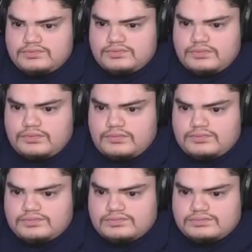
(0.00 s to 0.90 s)

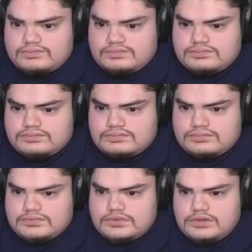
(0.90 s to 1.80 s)

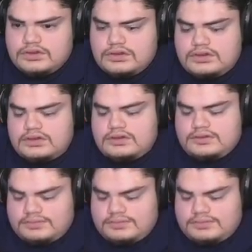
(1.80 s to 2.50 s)
No one is speaking in this clip.